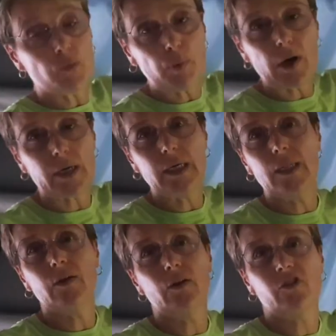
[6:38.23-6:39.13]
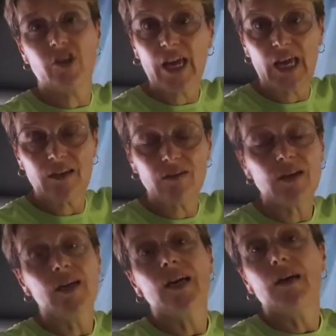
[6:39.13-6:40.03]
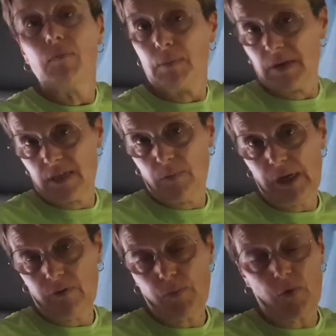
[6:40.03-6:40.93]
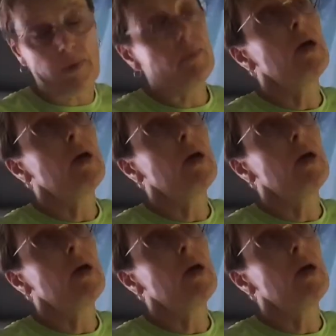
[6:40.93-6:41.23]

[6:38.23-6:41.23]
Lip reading: park in the shade, maybe then we'll have a problem.